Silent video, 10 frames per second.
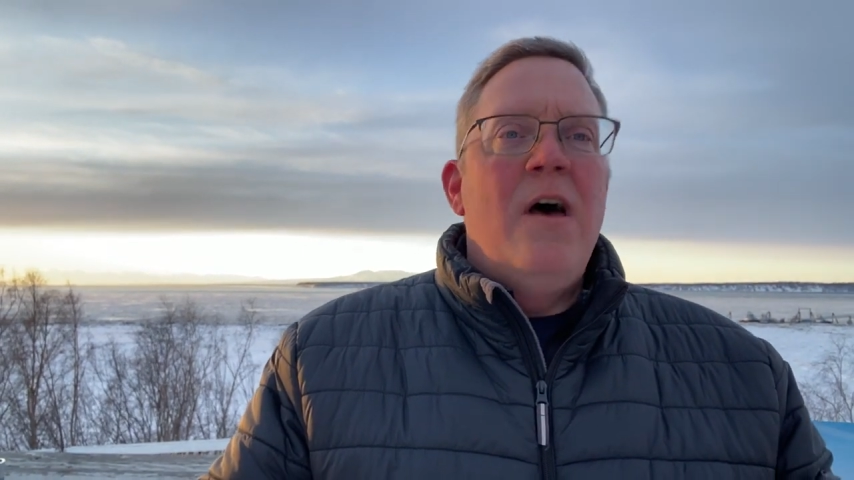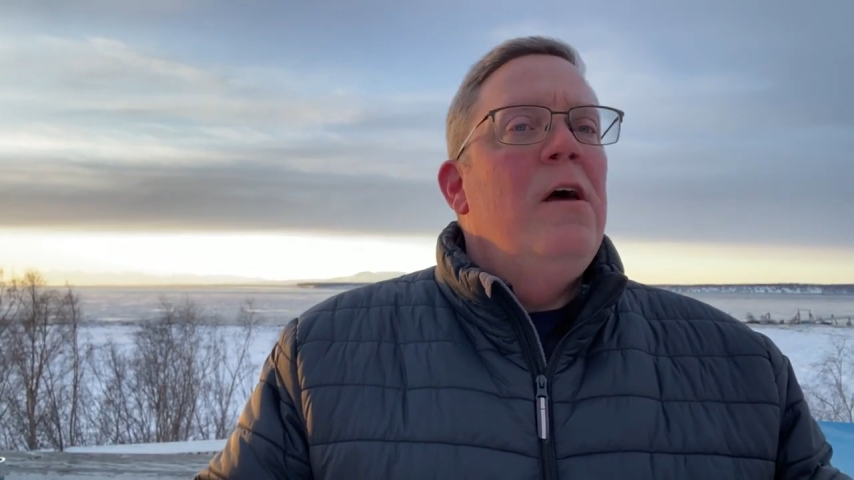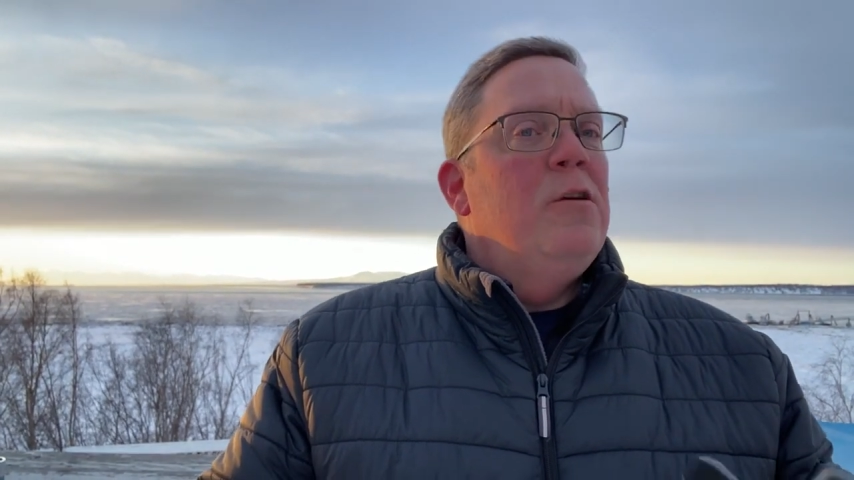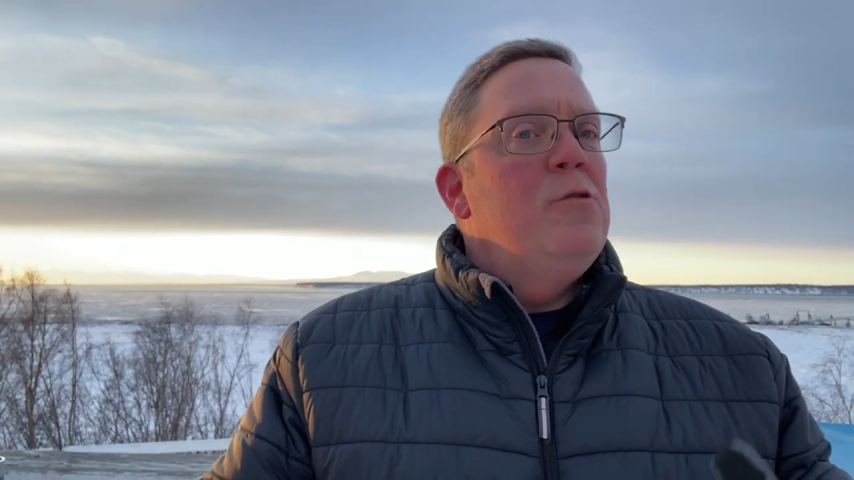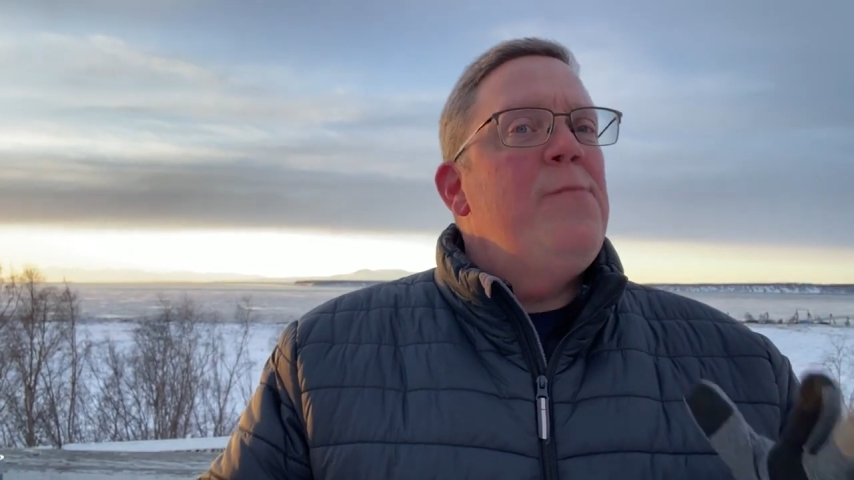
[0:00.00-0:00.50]

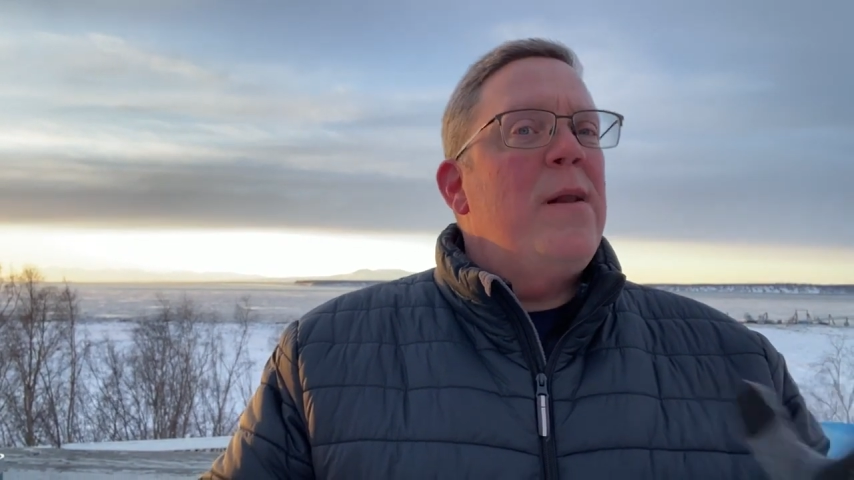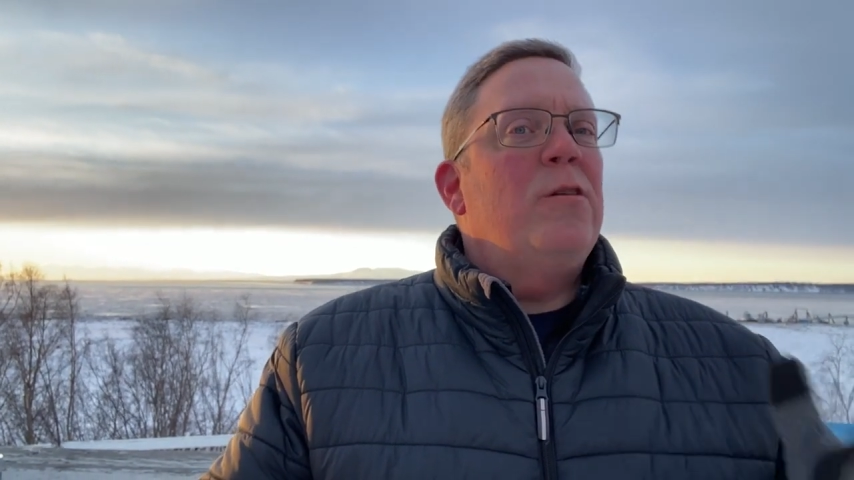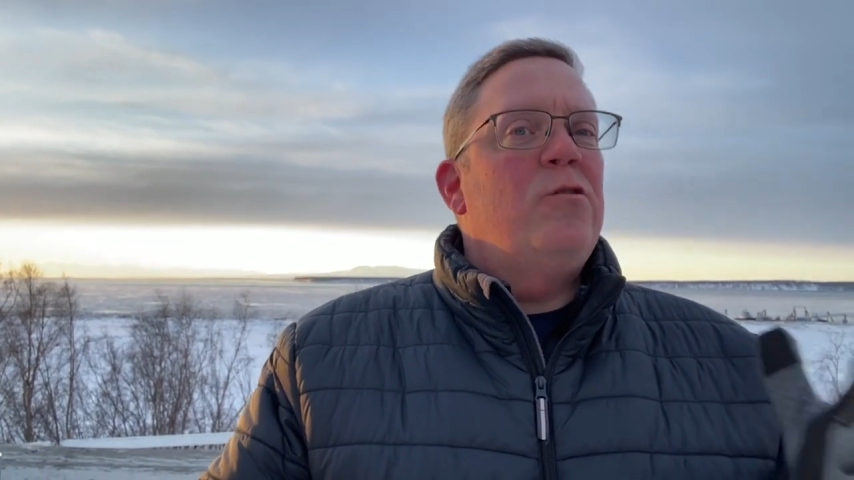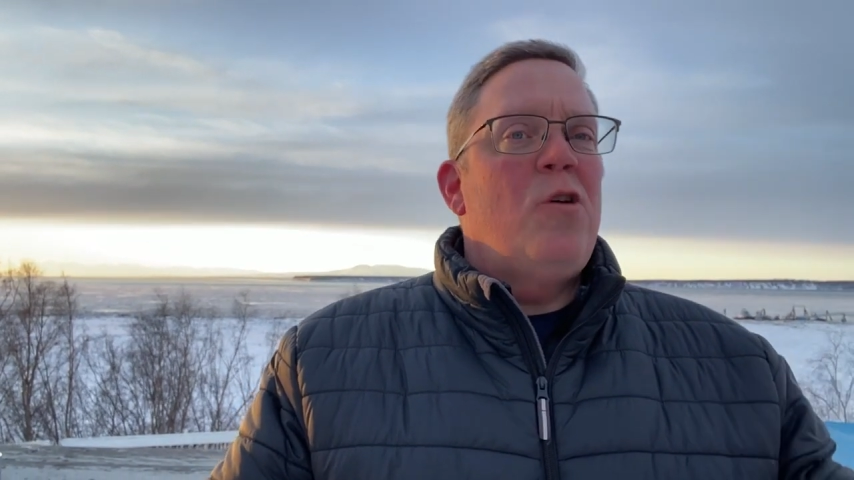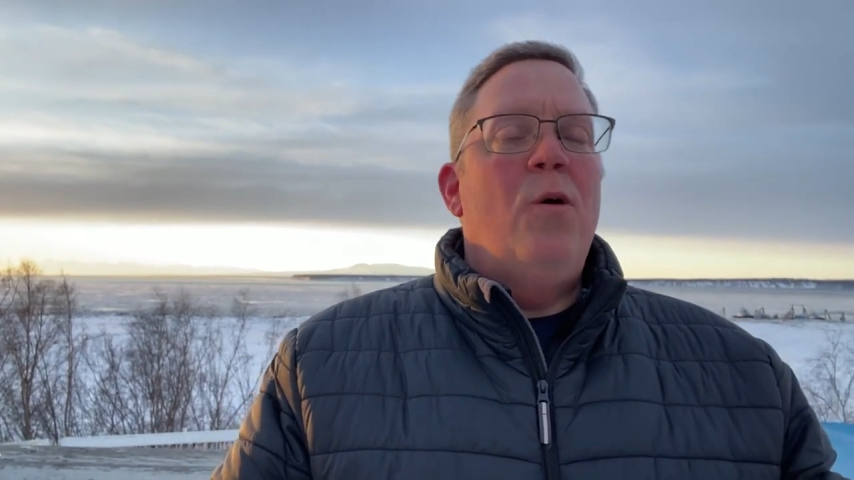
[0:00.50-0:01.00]
You'd
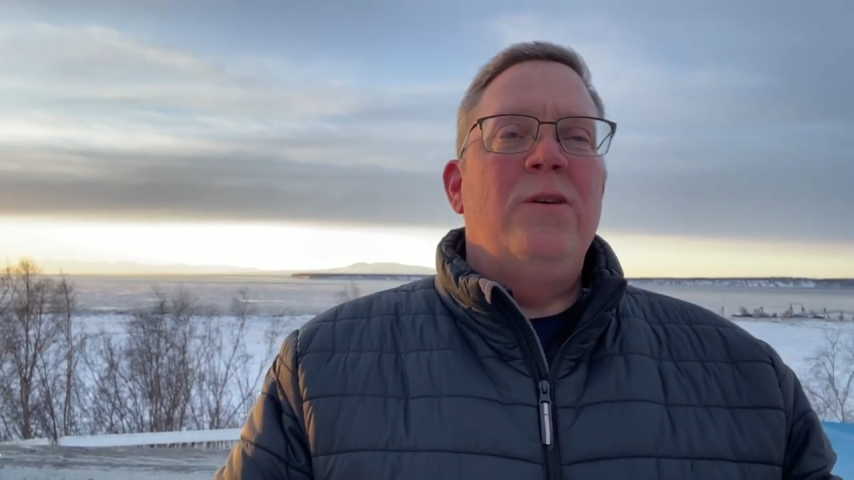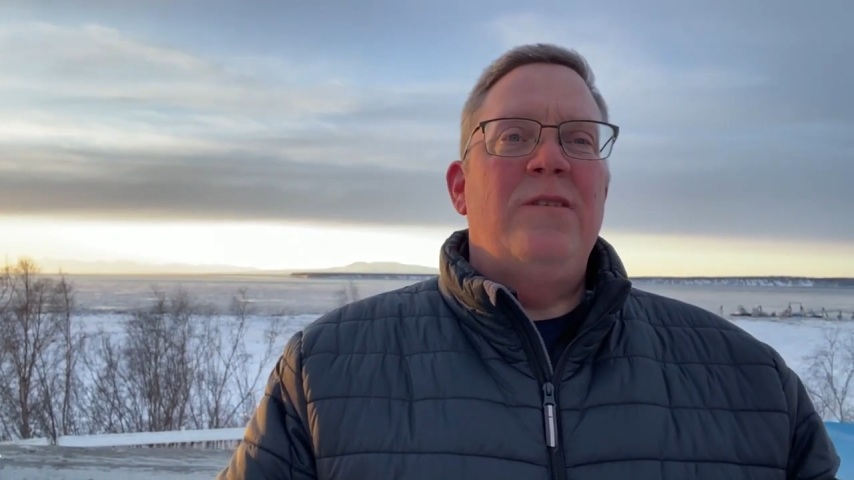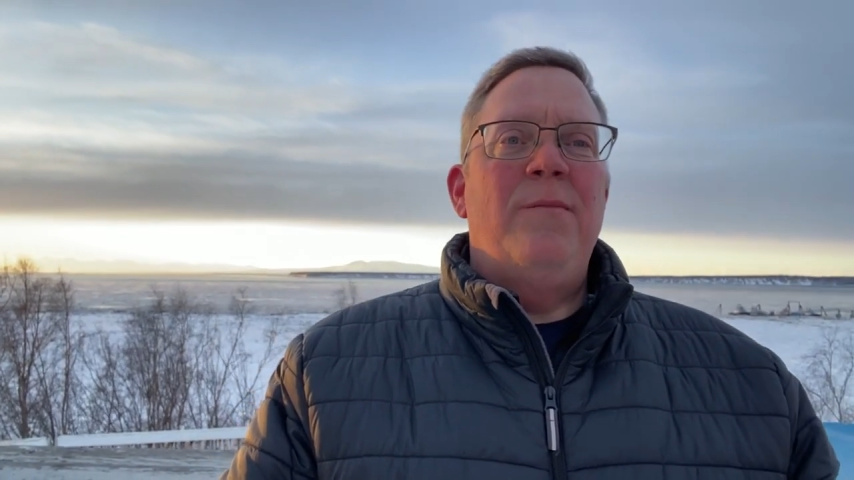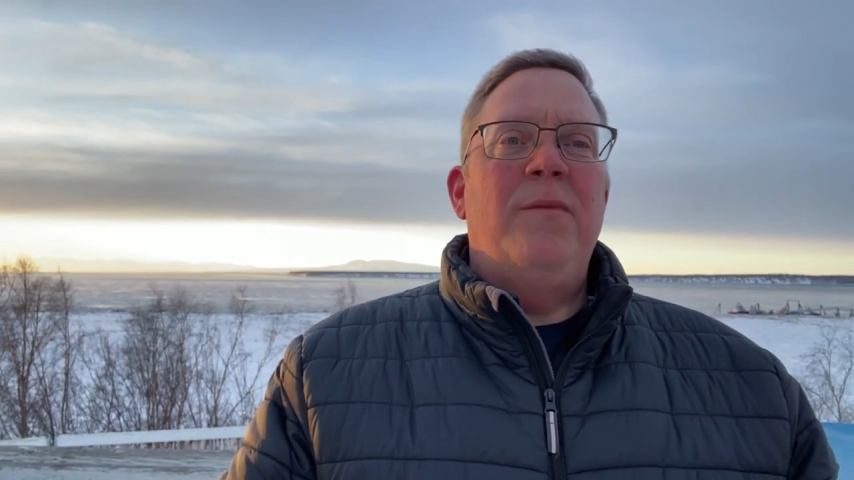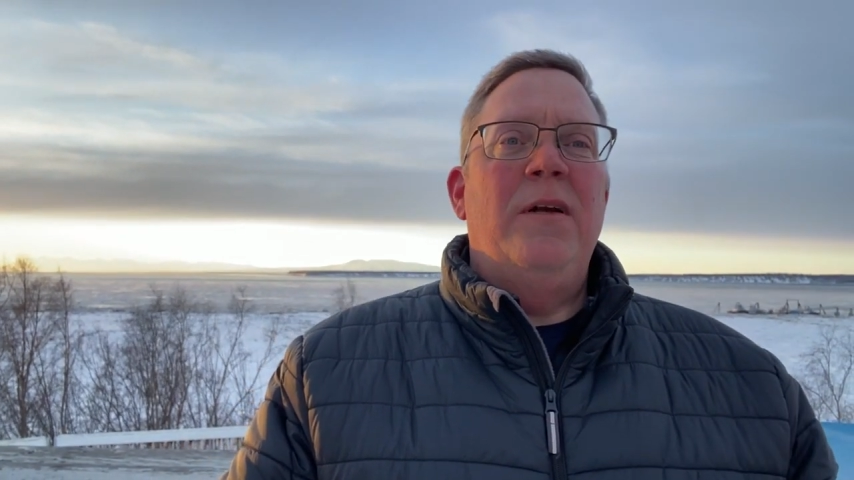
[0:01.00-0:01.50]
better show us
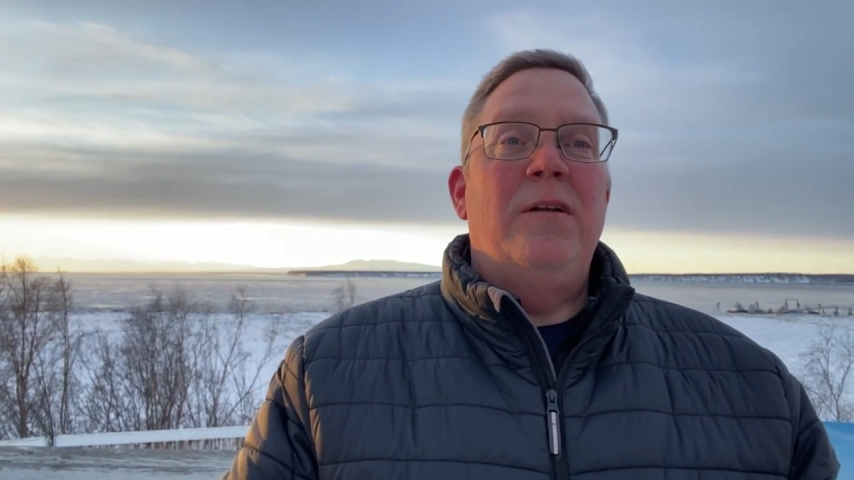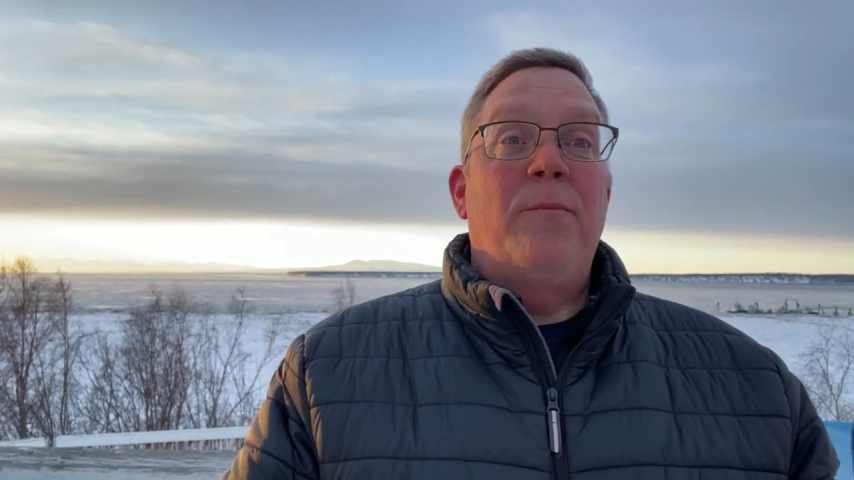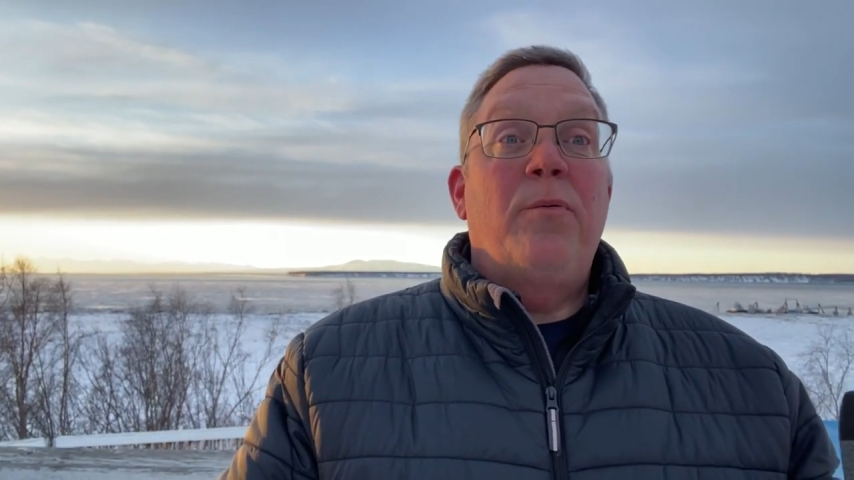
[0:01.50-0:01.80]
something to